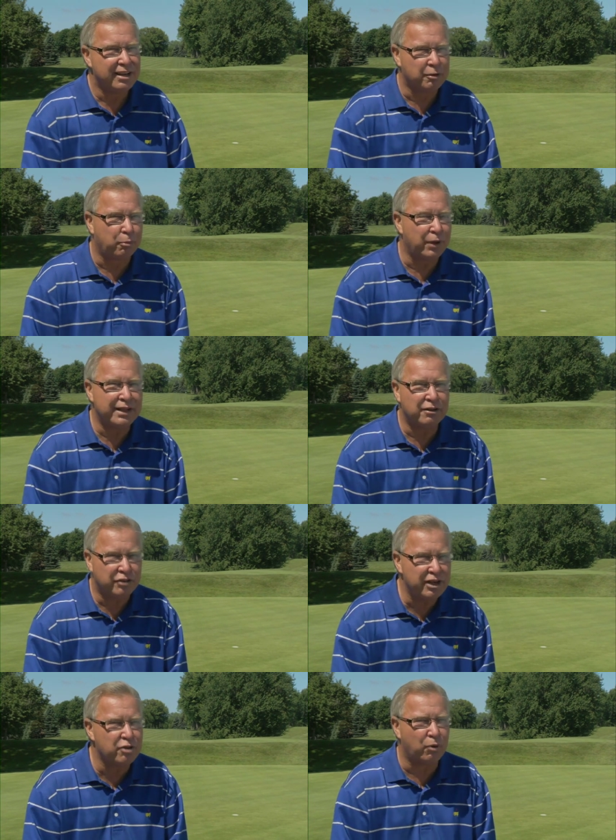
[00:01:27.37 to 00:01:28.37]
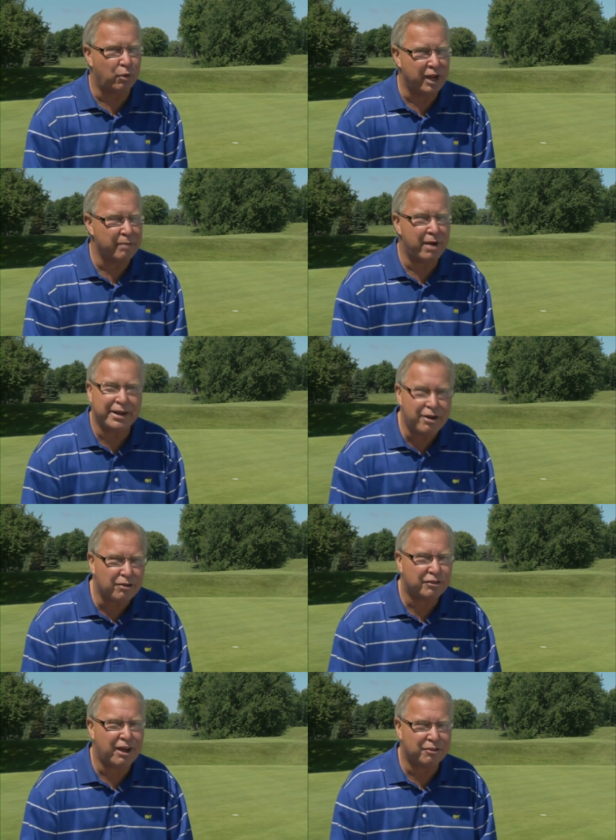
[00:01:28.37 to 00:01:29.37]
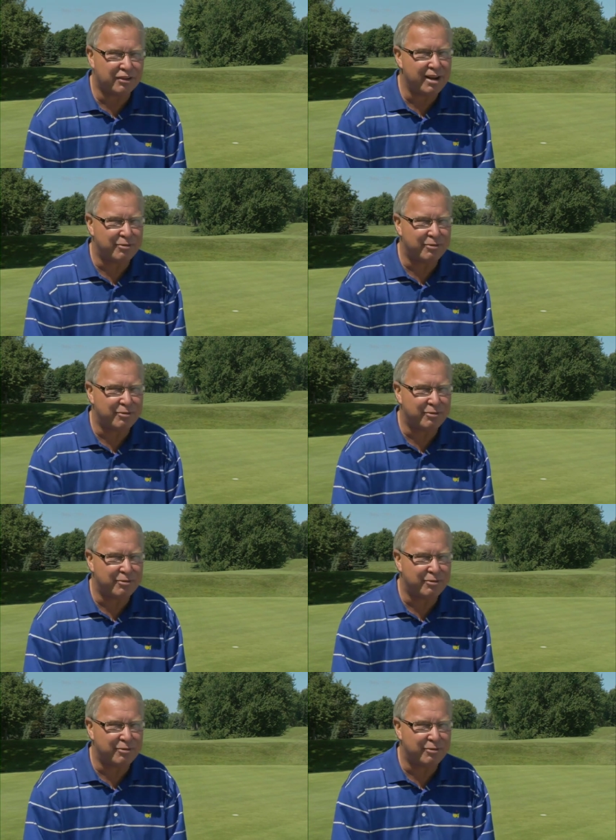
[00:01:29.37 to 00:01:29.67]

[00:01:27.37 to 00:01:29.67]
to play in the Senior Bowl game out of Youngstown State.